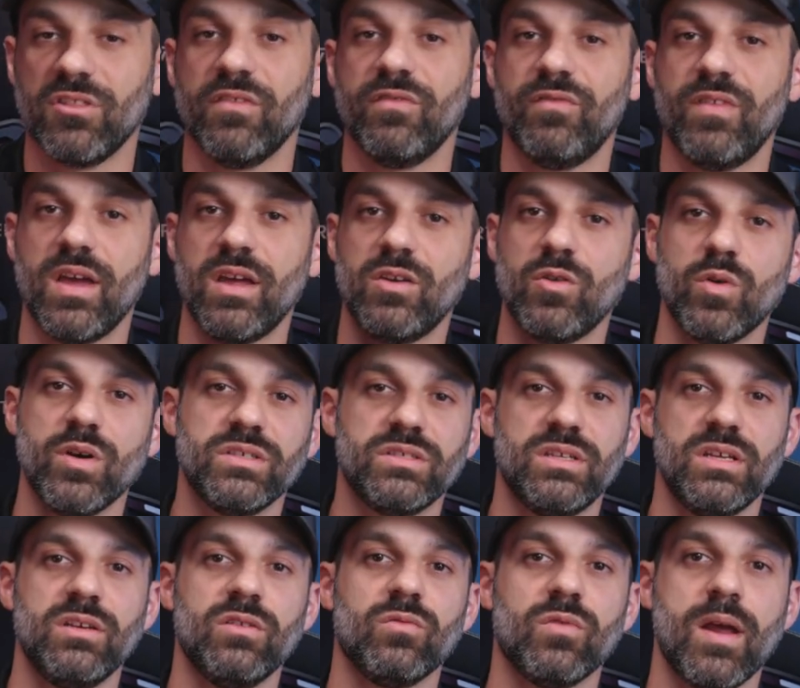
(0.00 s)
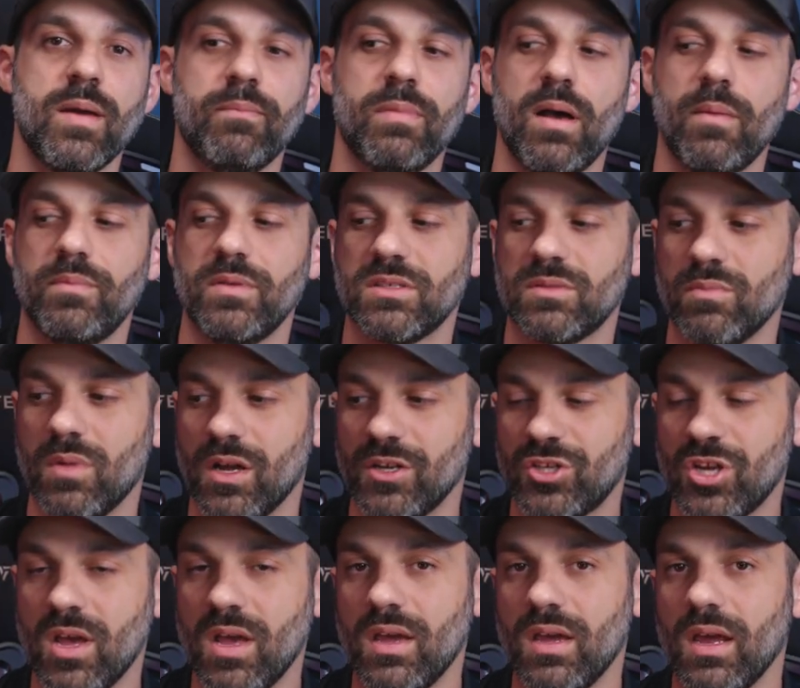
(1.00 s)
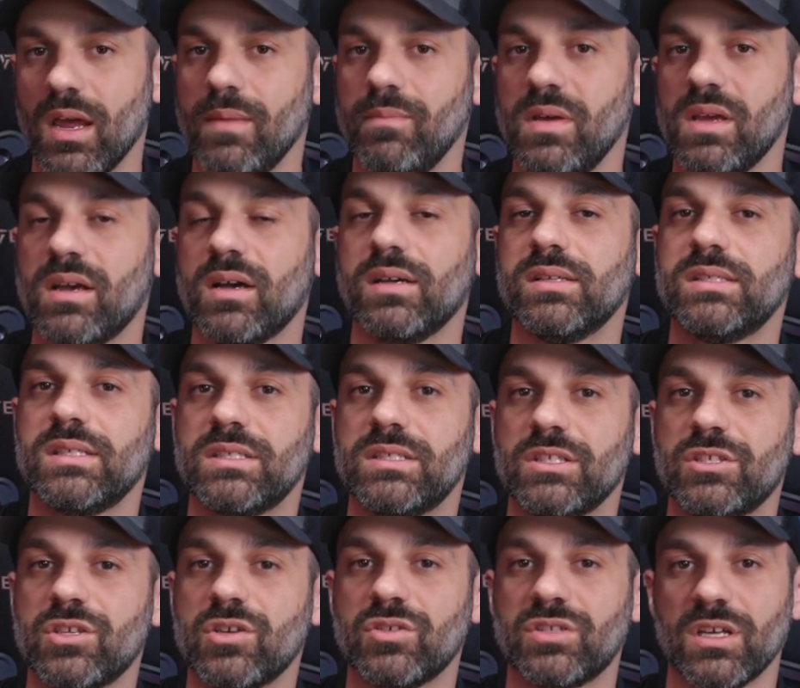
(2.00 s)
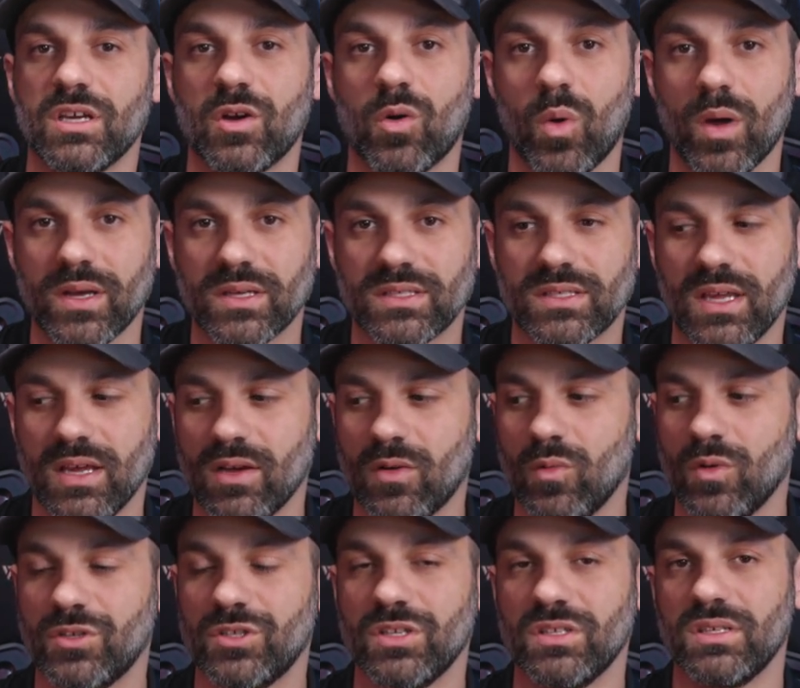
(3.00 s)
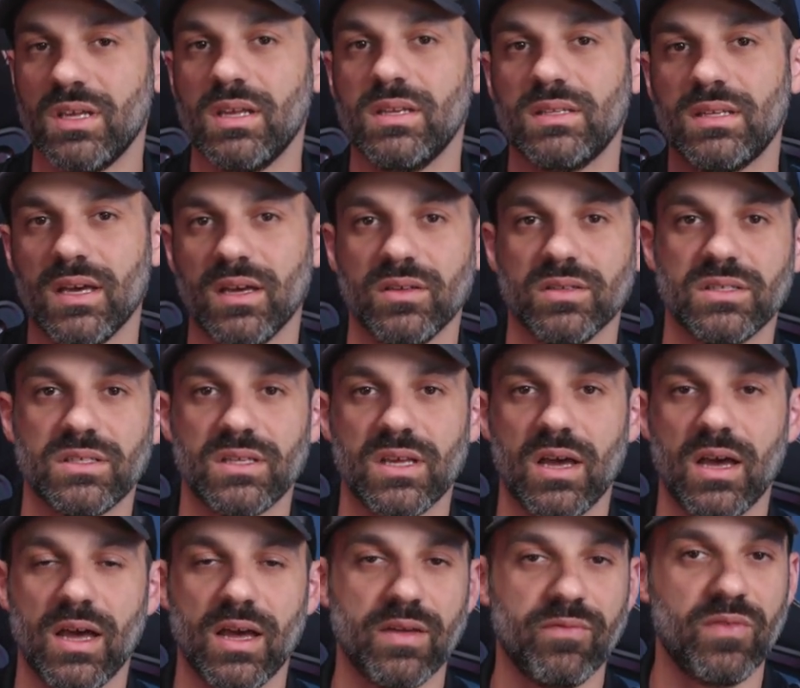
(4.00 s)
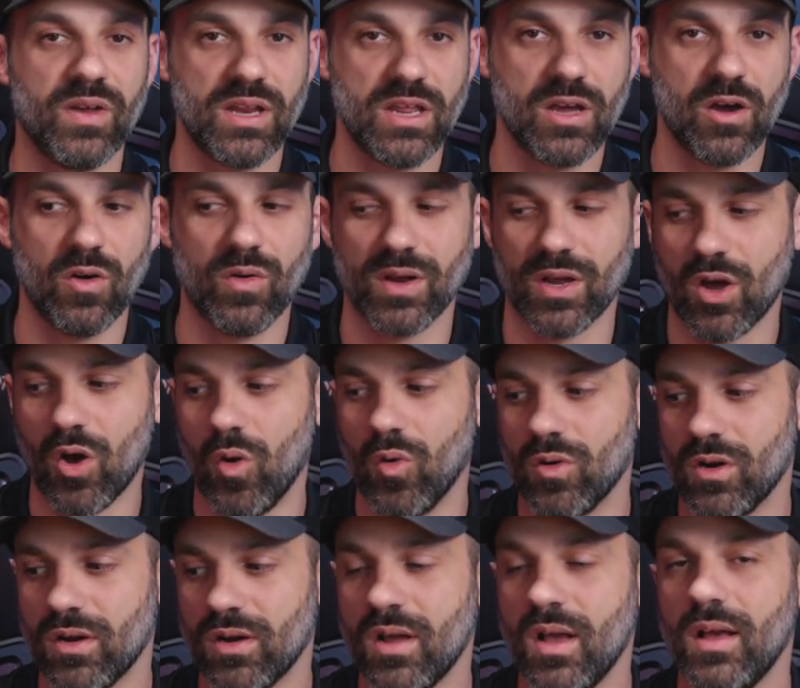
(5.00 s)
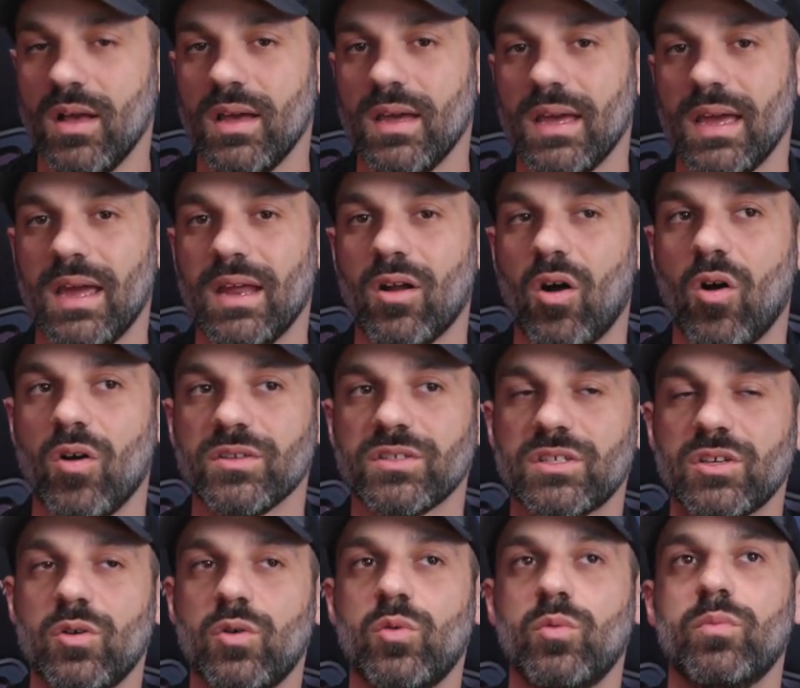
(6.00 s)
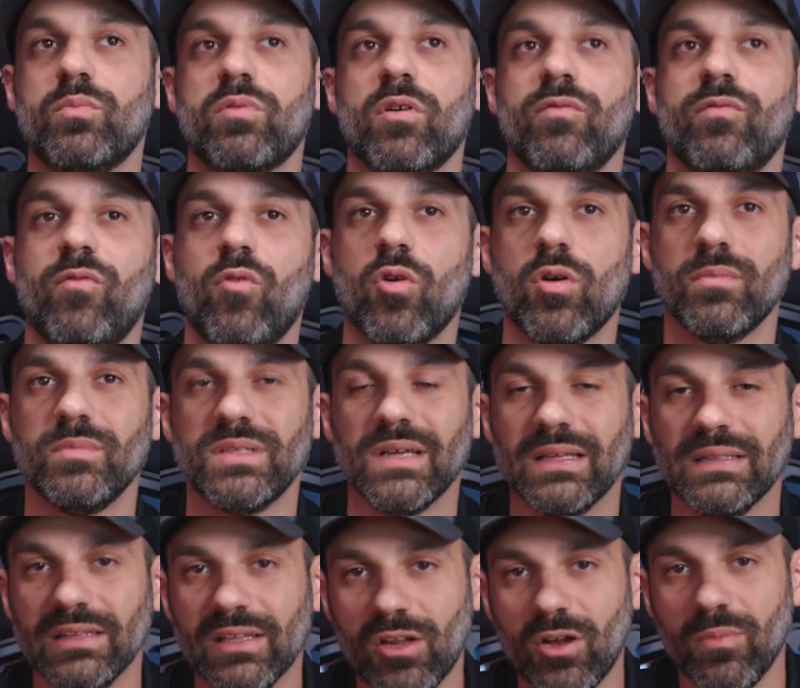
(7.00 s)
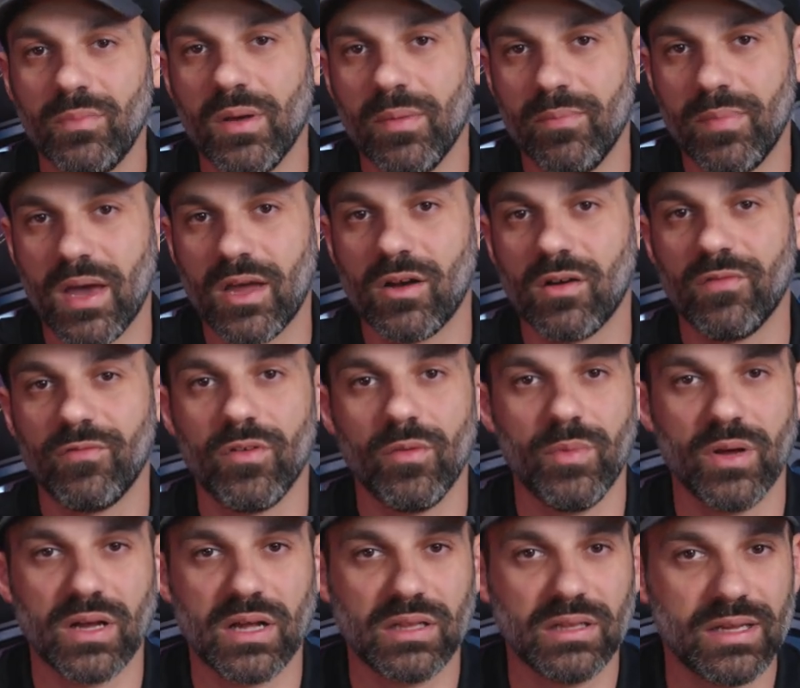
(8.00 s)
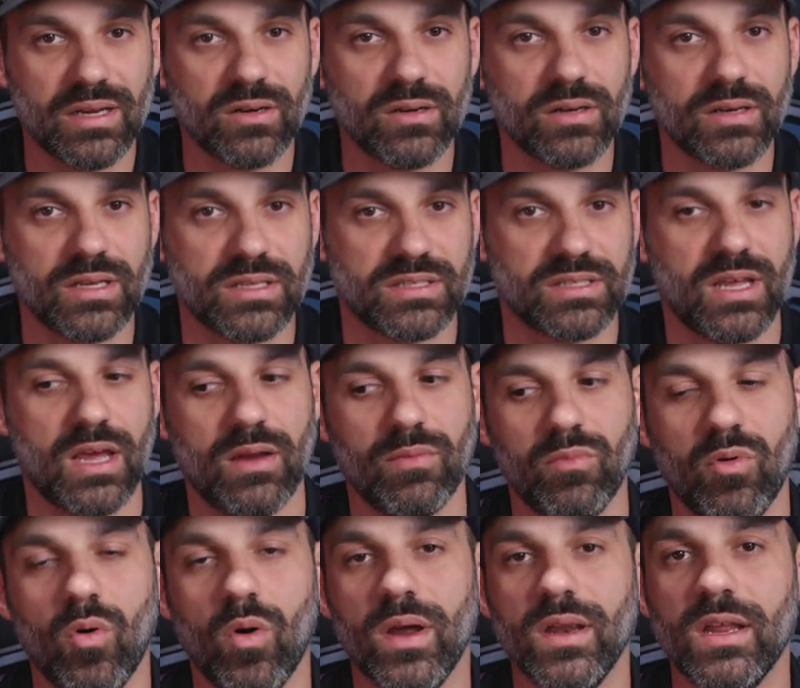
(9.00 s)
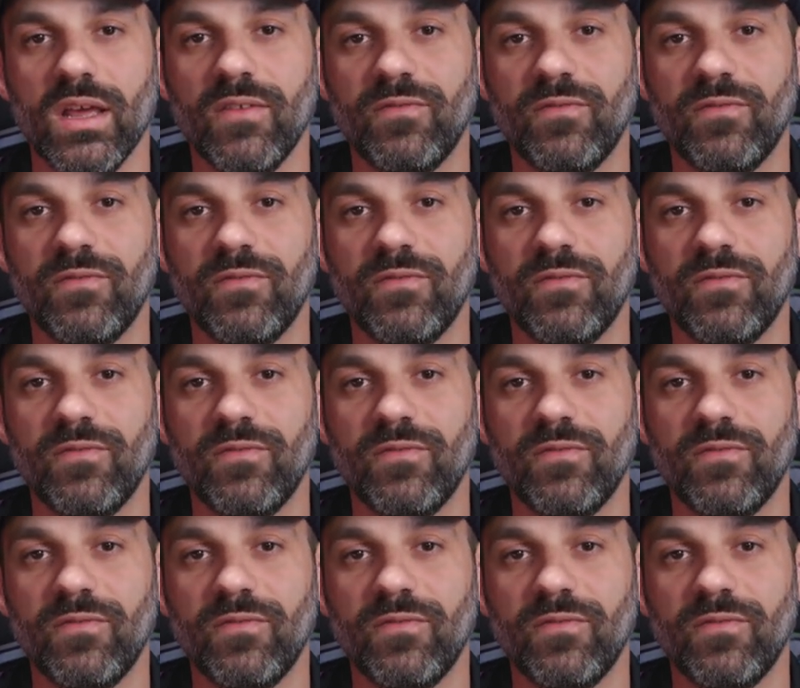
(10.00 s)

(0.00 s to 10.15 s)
The fan noise didn't ramp up as much. And because this is using QuickSync, which is Intel's video encoder, it also performed a little bit better from a clarity standpoint.